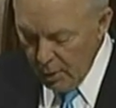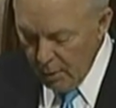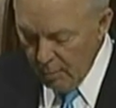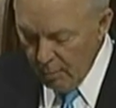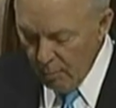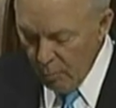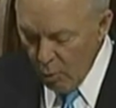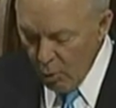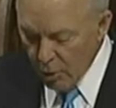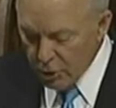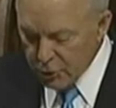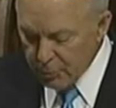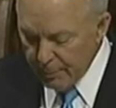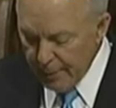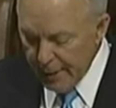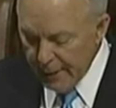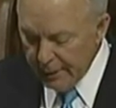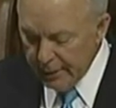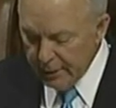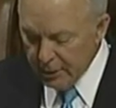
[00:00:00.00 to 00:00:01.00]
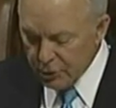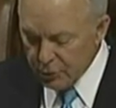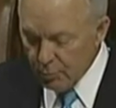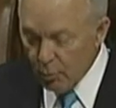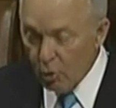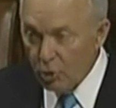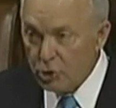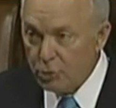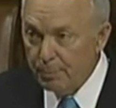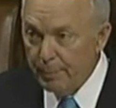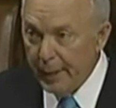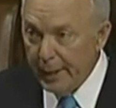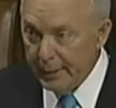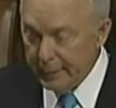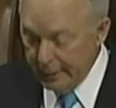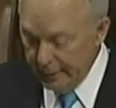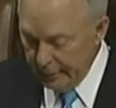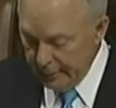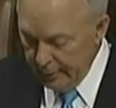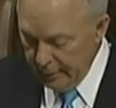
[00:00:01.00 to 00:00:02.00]
More spending is more
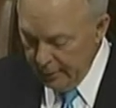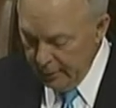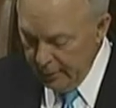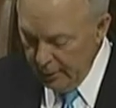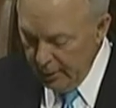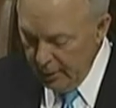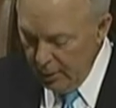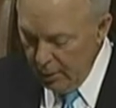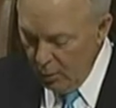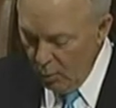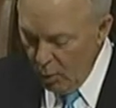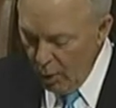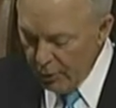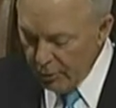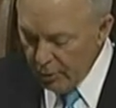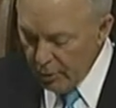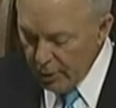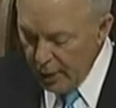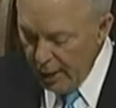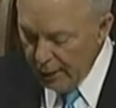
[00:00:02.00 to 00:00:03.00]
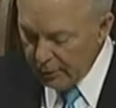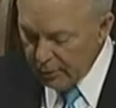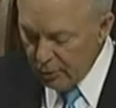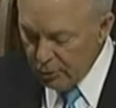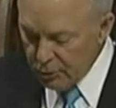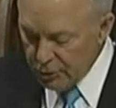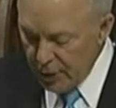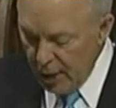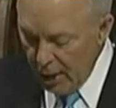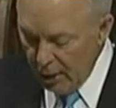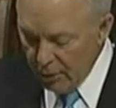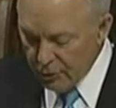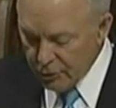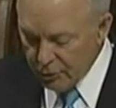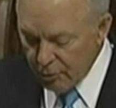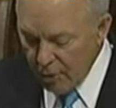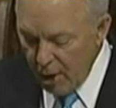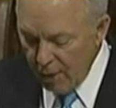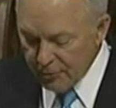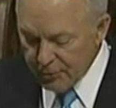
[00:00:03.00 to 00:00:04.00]
spending, whether or not those dollars
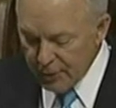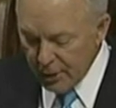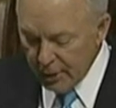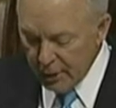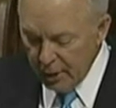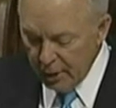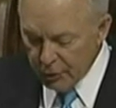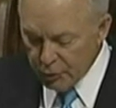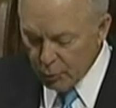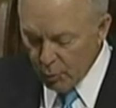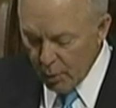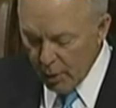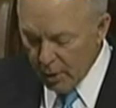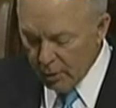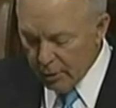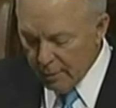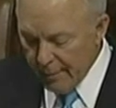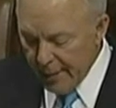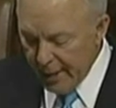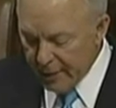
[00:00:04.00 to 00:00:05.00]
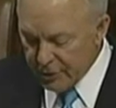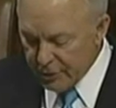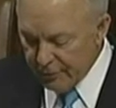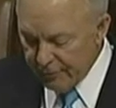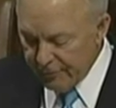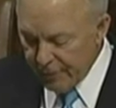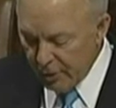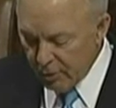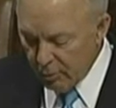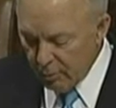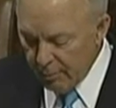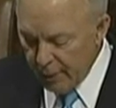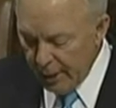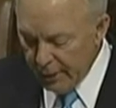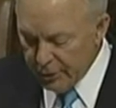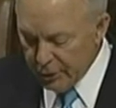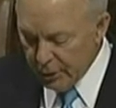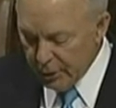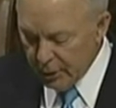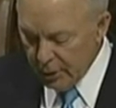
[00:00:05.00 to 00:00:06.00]
are offset elsewhere in the massive federal
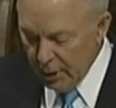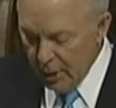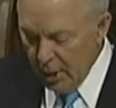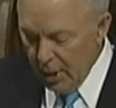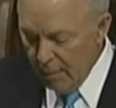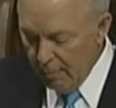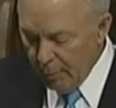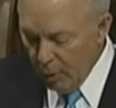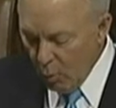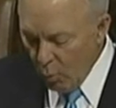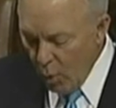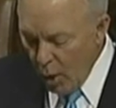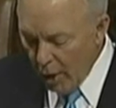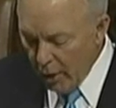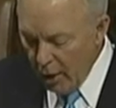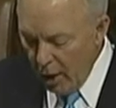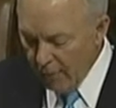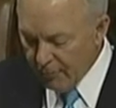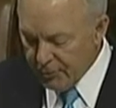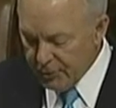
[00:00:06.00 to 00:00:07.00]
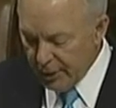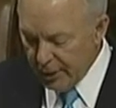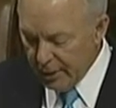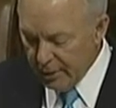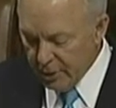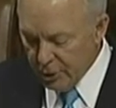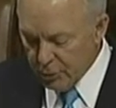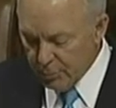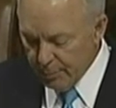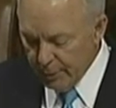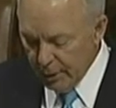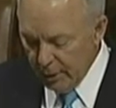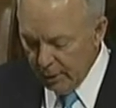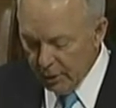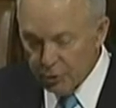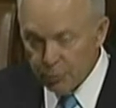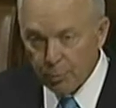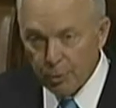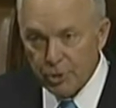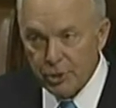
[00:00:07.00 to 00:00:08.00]
budget. But one offset in this
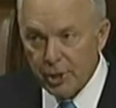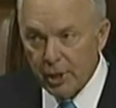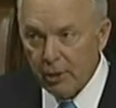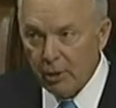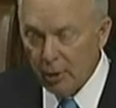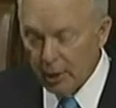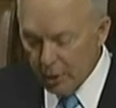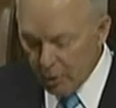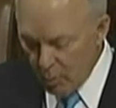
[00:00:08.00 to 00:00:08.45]
bill is particularly